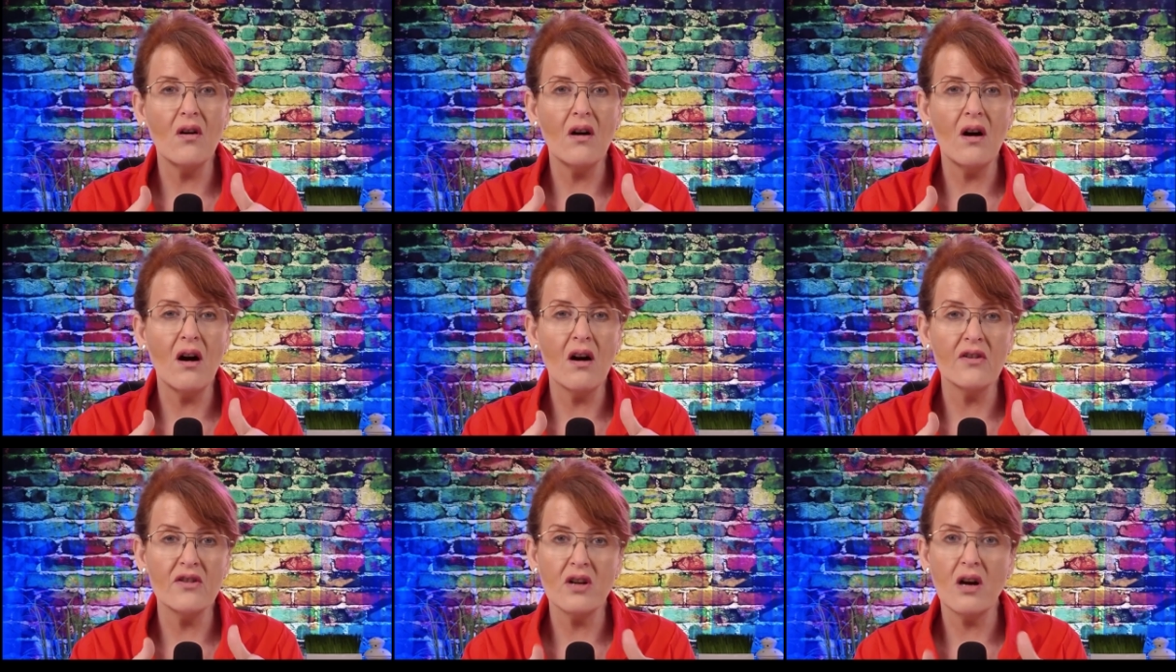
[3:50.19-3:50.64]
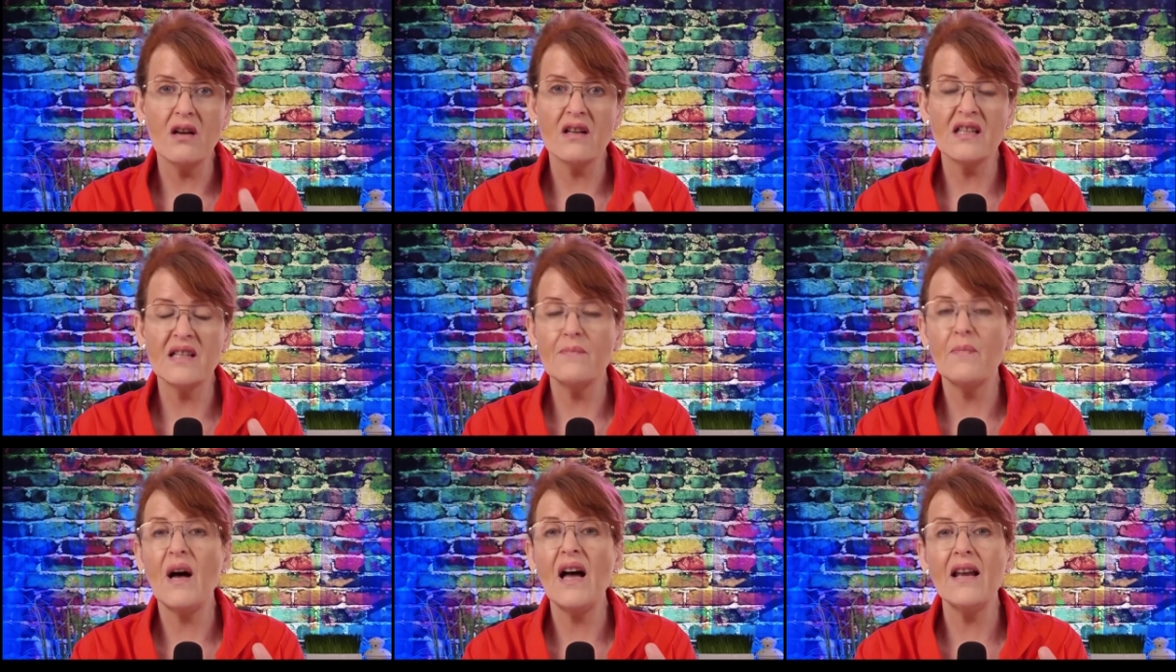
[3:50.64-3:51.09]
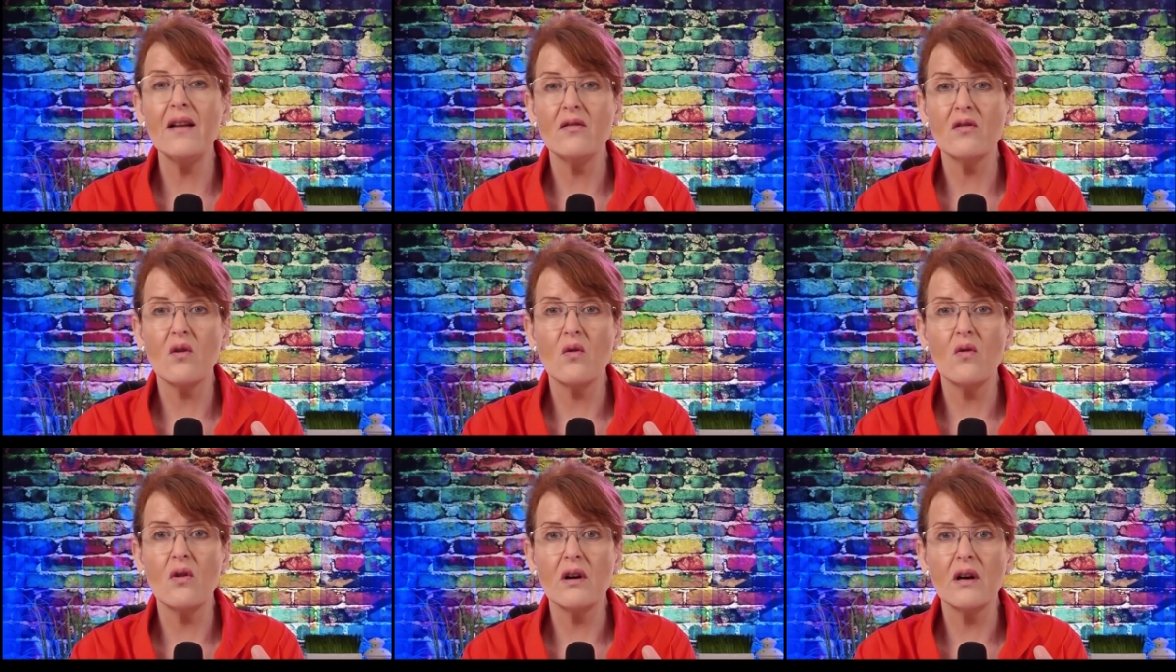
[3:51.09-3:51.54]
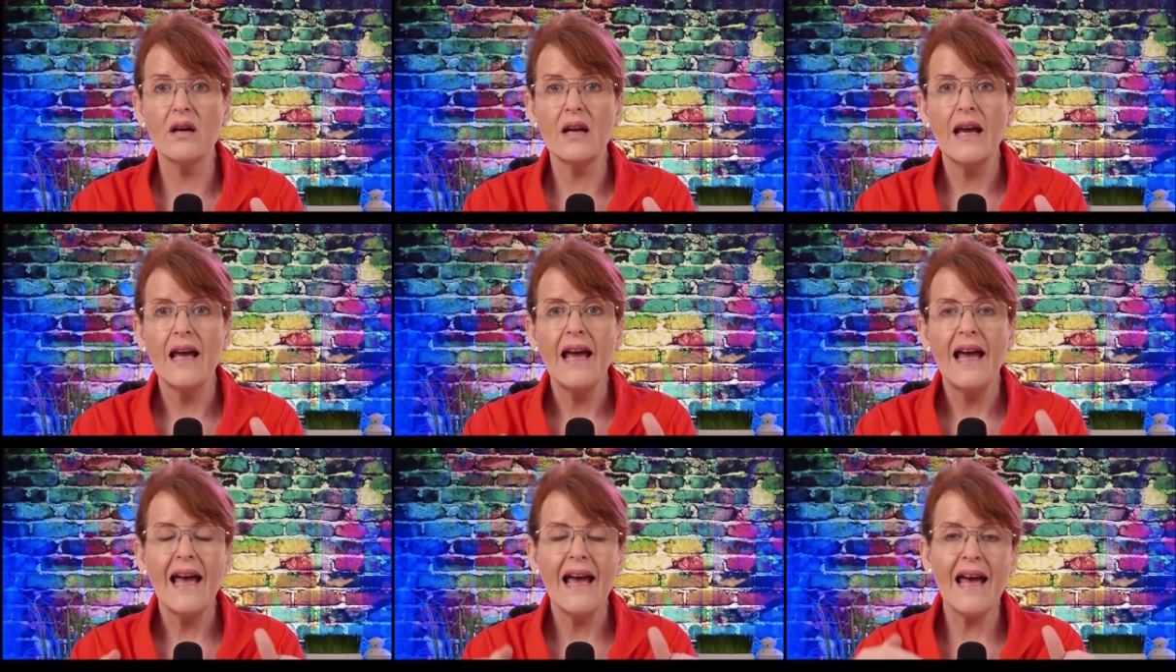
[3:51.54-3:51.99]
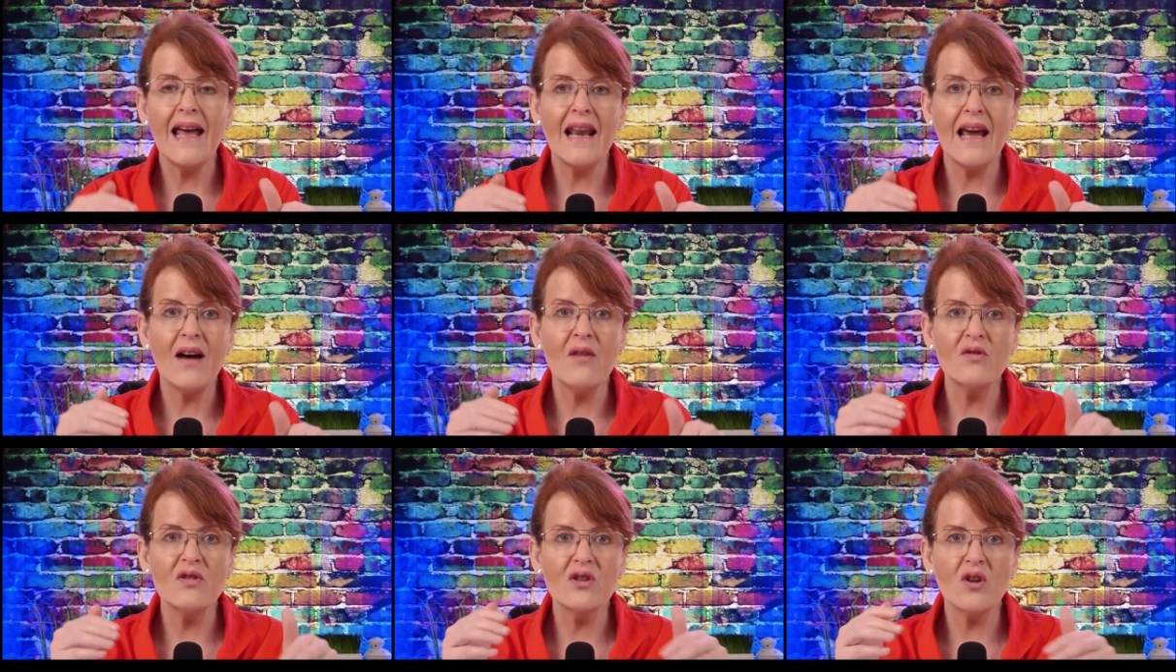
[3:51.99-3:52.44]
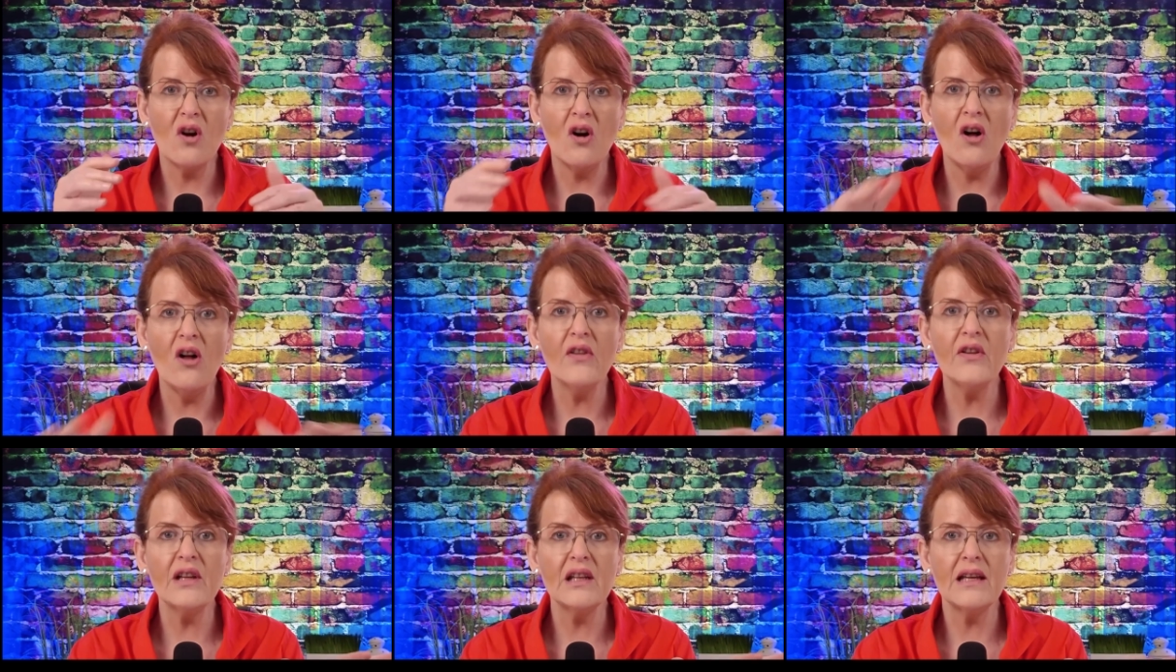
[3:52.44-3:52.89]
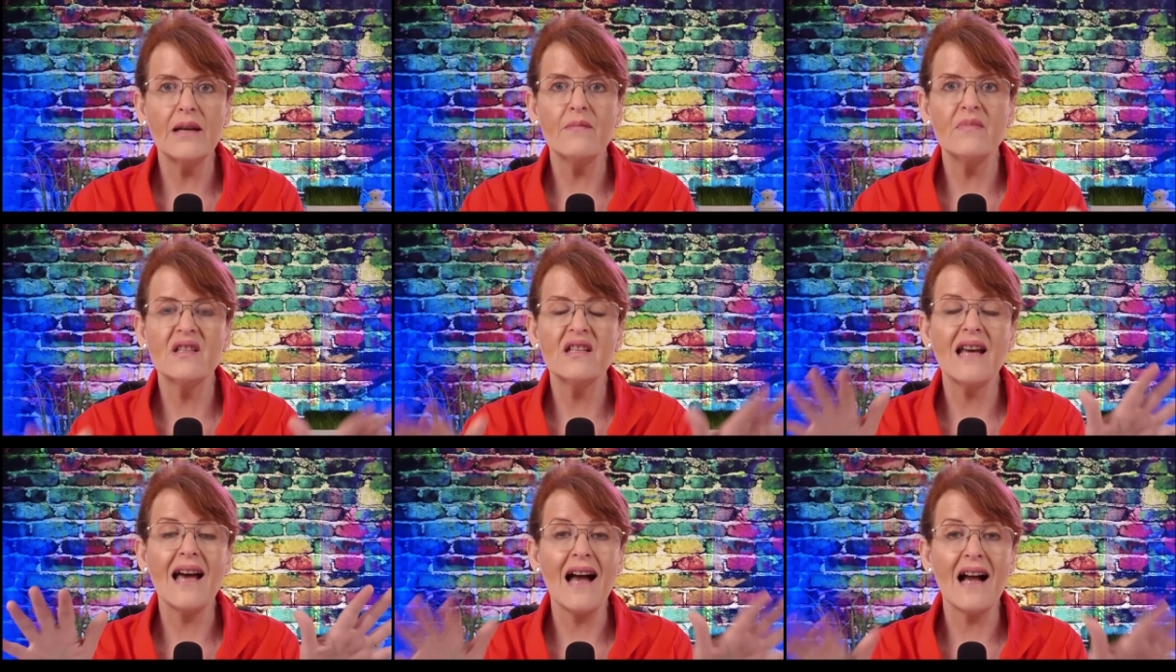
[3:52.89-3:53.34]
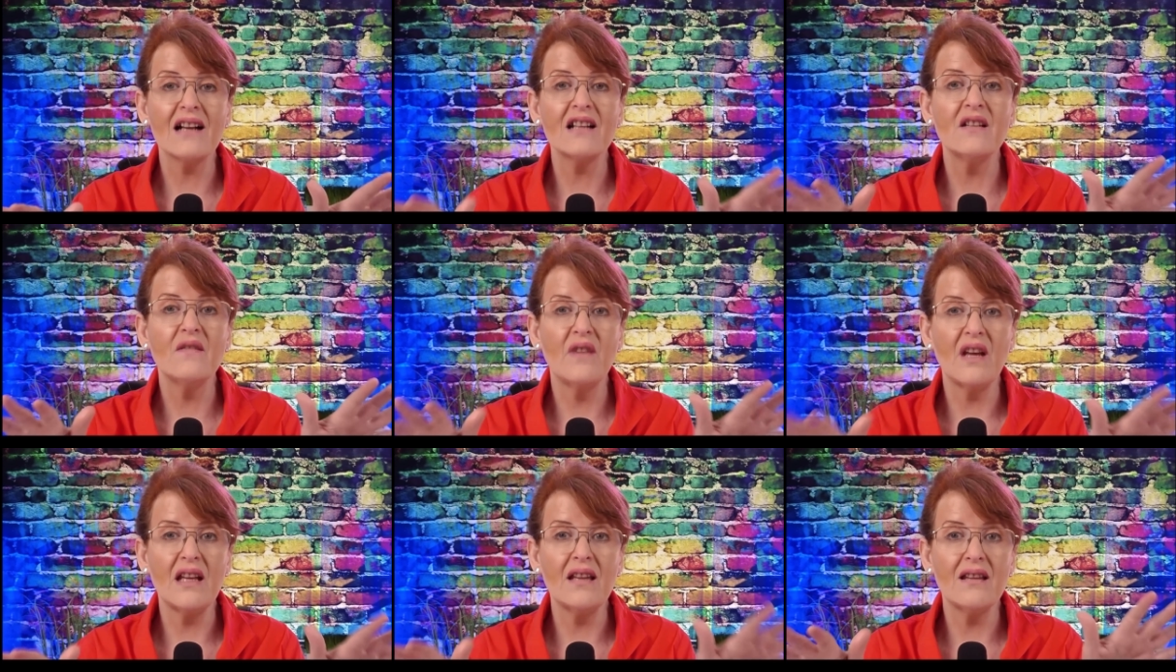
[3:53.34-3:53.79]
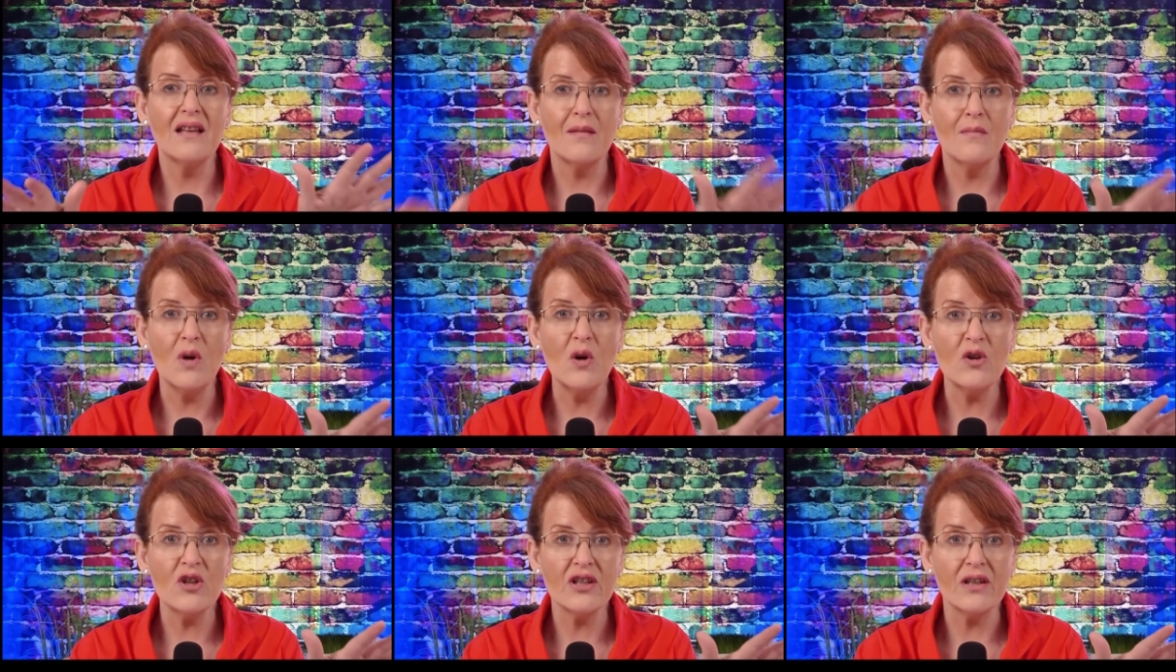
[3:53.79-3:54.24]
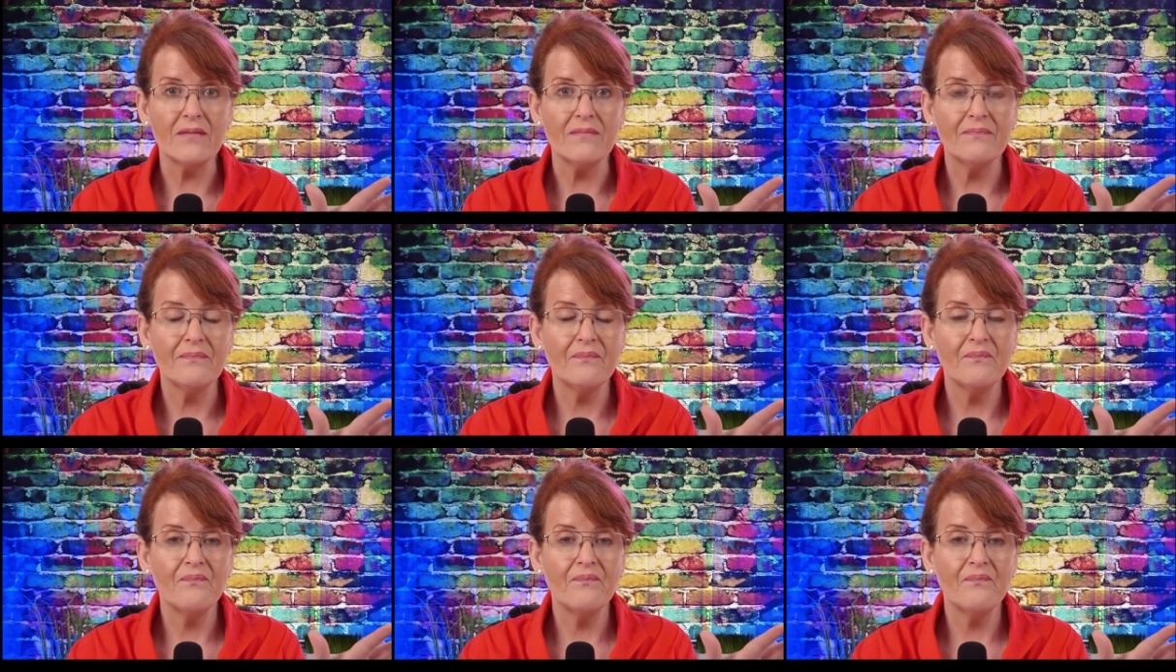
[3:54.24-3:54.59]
our dog's spinal cord and out to all the limbs to activate the emotion.